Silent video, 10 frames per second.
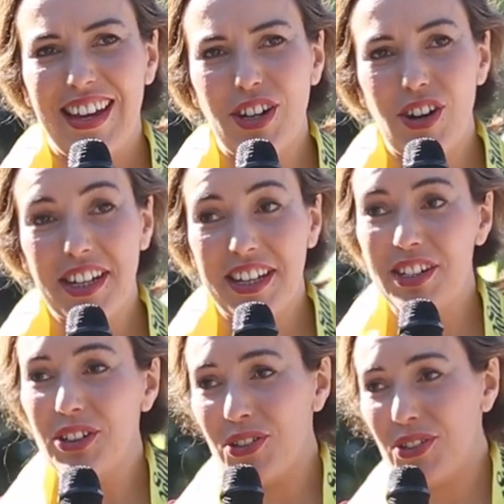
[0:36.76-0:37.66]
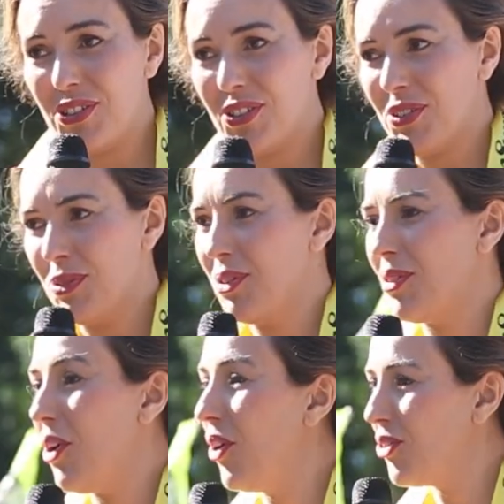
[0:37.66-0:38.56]
And our kids, who
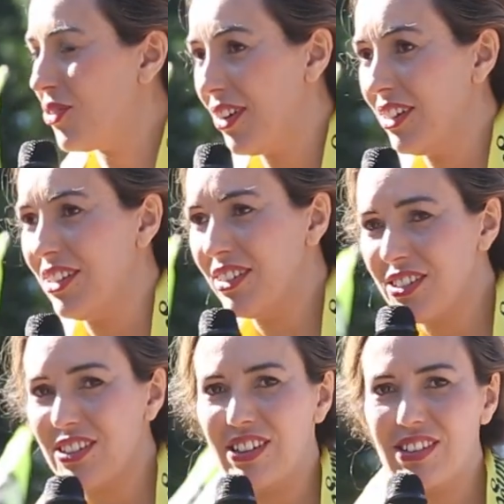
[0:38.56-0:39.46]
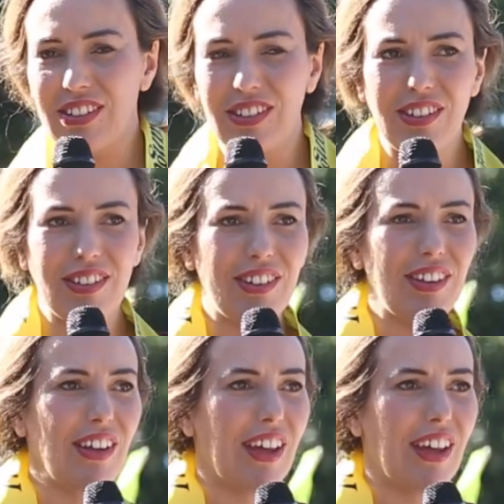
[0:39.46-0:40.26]
are Australian citizens,